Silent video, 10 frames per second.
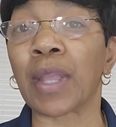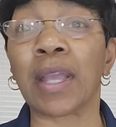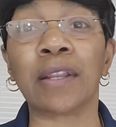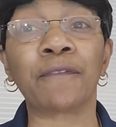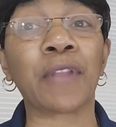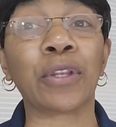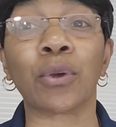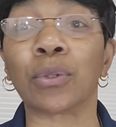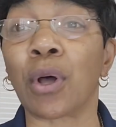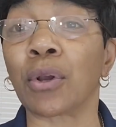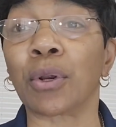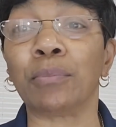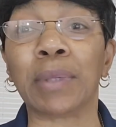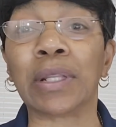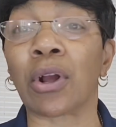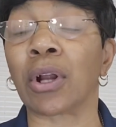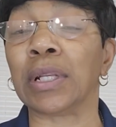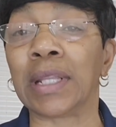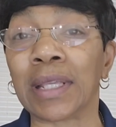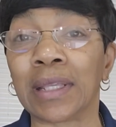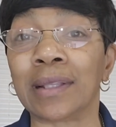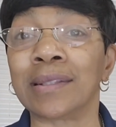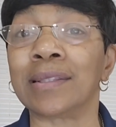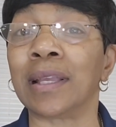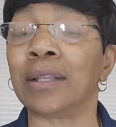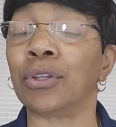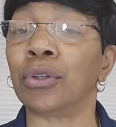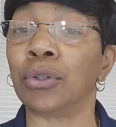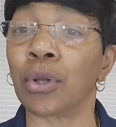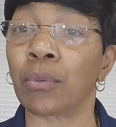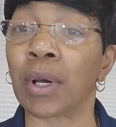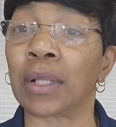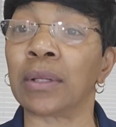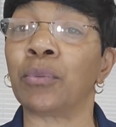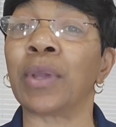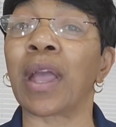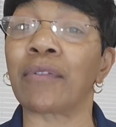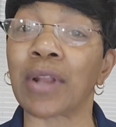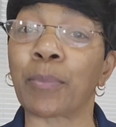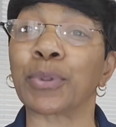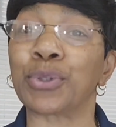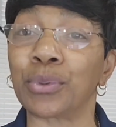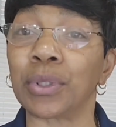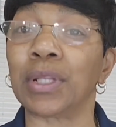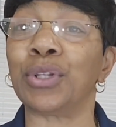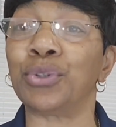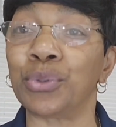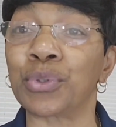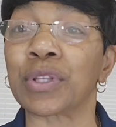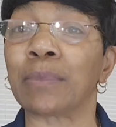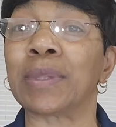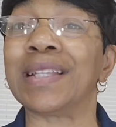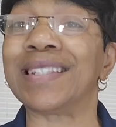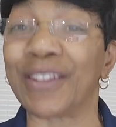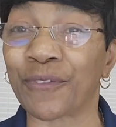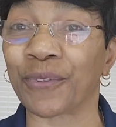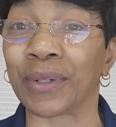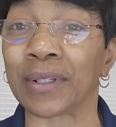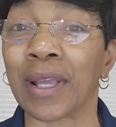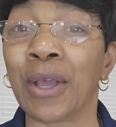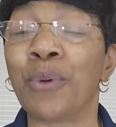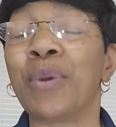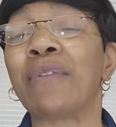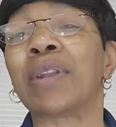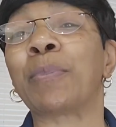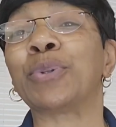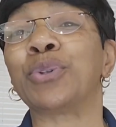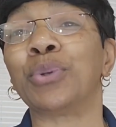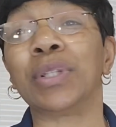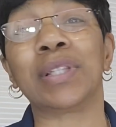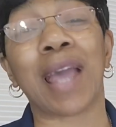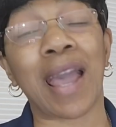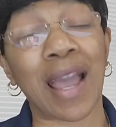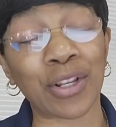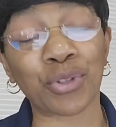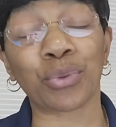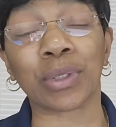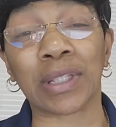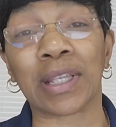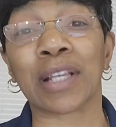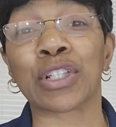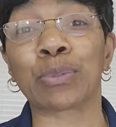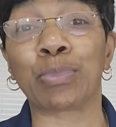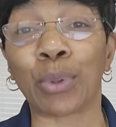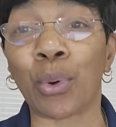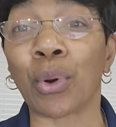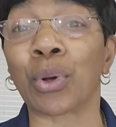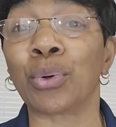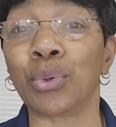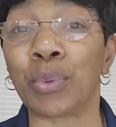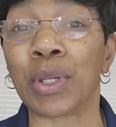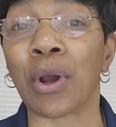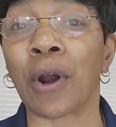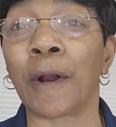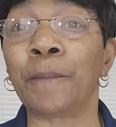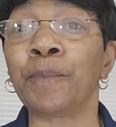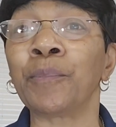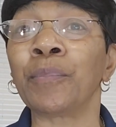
And if they no longer meet our needs, then you know what? We have an opportunity to do something different. We have an opportunity to actually explore who we are.